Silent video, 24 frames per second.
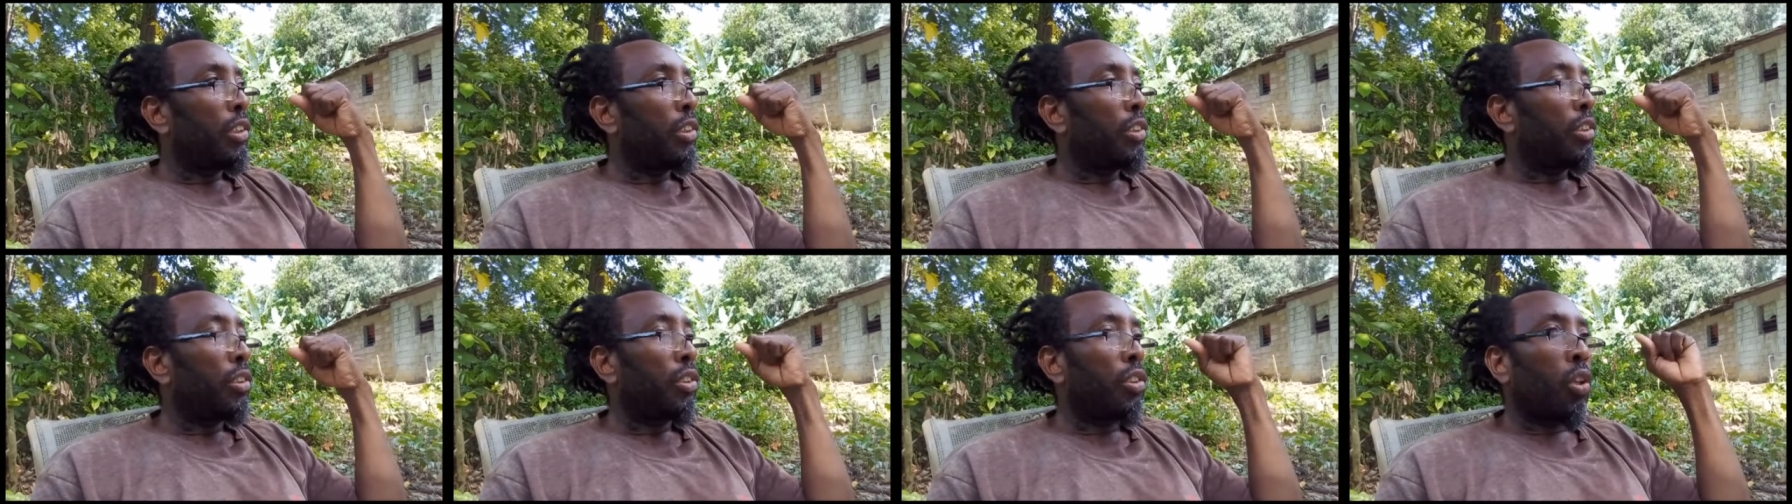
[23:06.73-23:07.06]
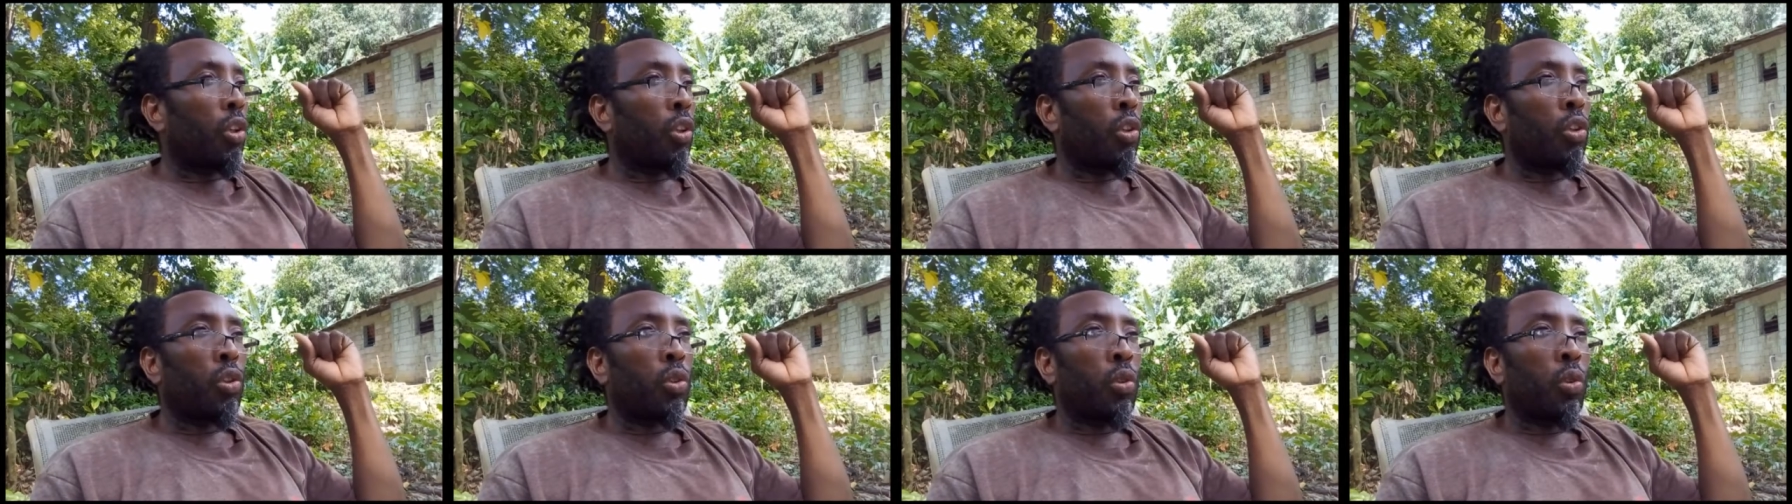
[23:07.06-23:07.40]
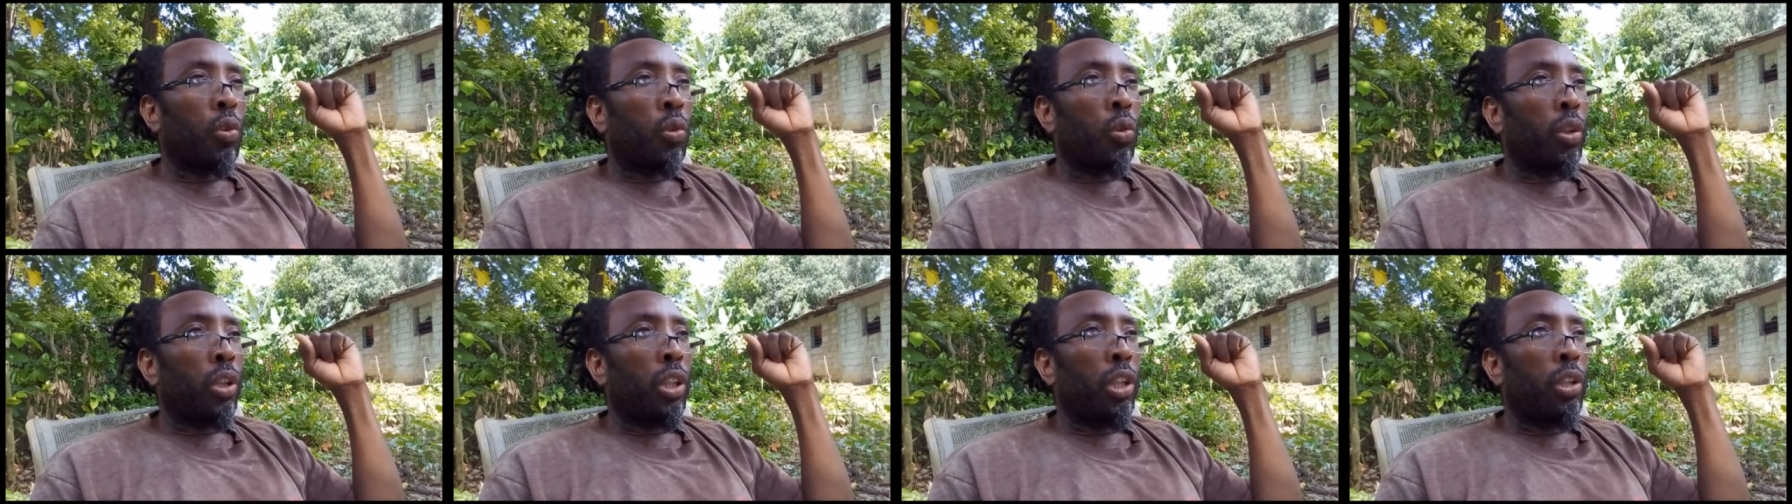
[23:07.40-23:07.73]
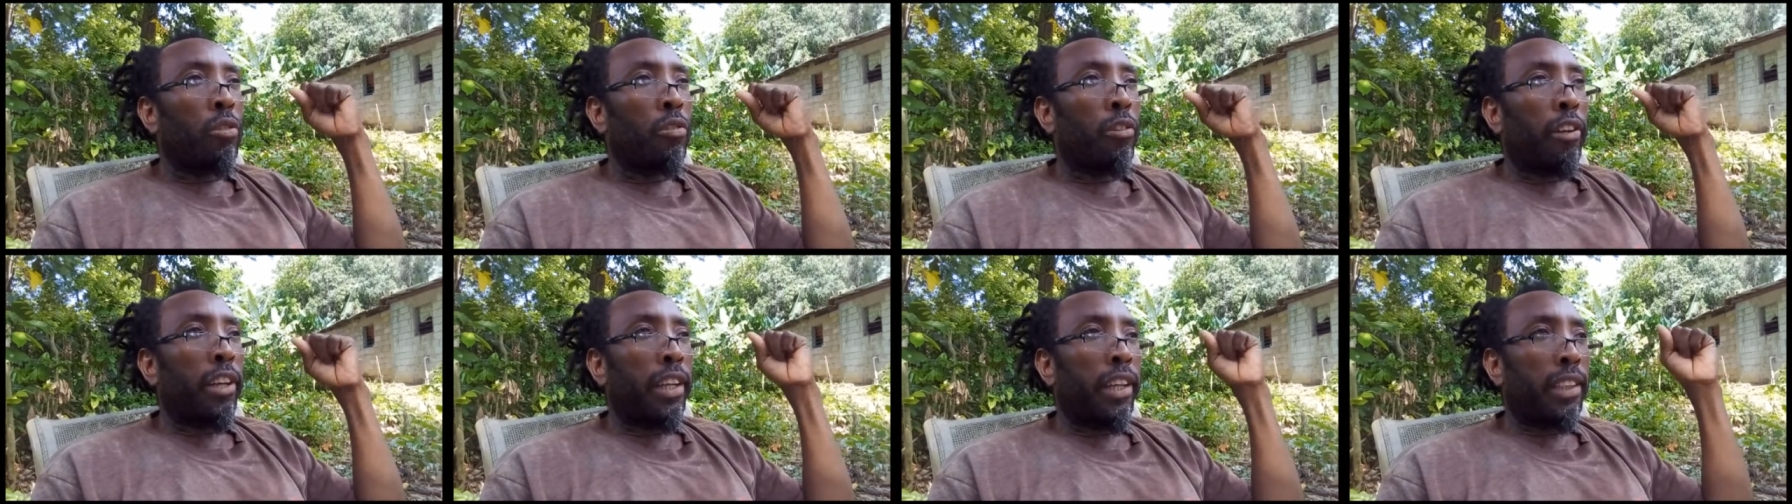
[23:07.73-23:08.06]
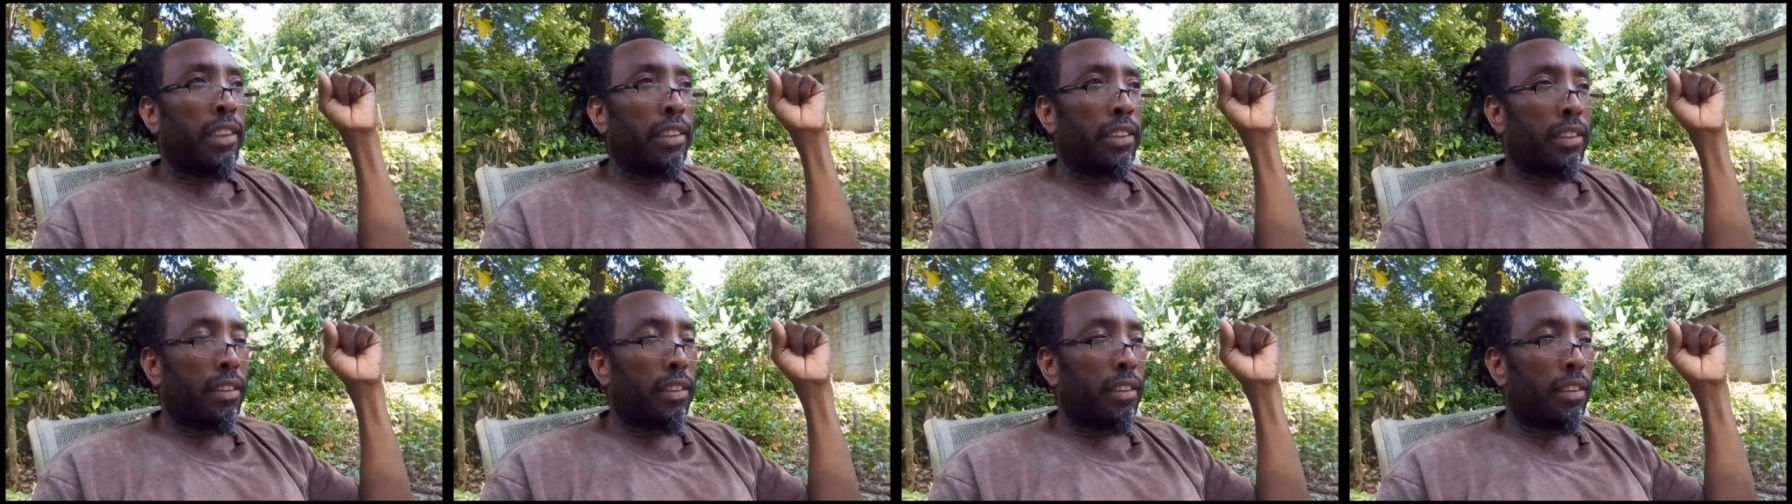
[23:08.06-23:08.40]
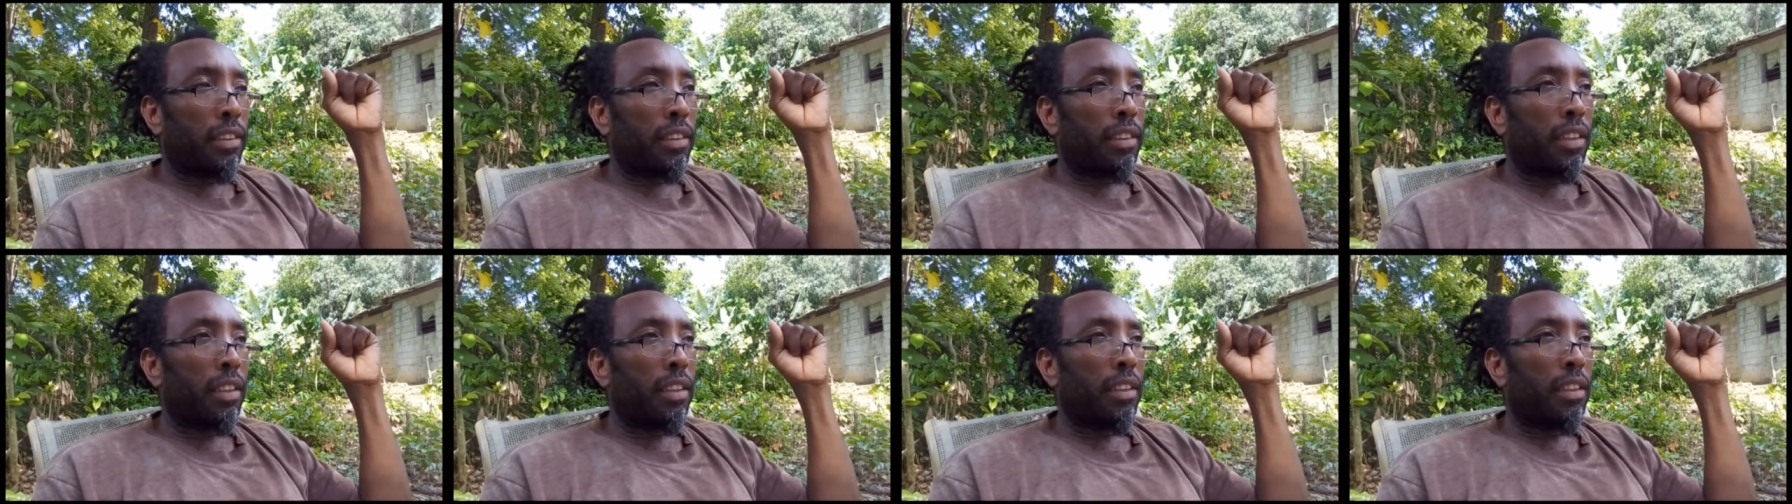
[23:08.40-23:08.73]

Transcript: So to erase